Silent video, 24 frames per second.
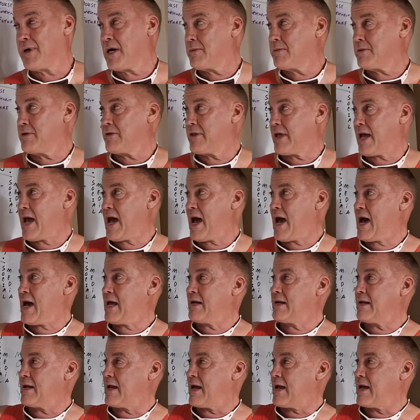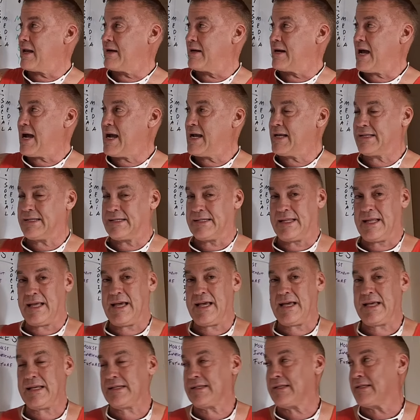bubble that and nice
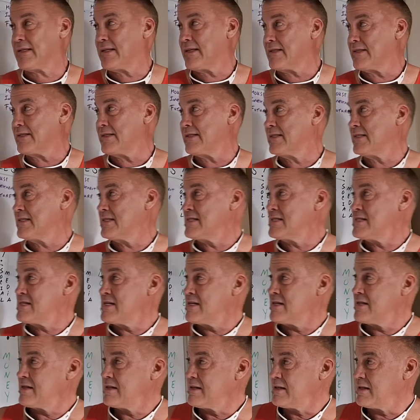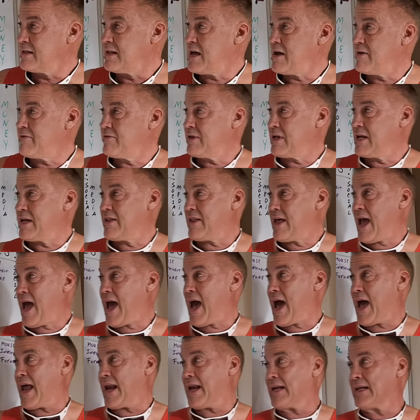this and lovely
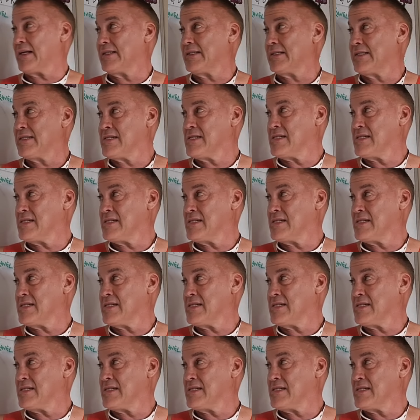that.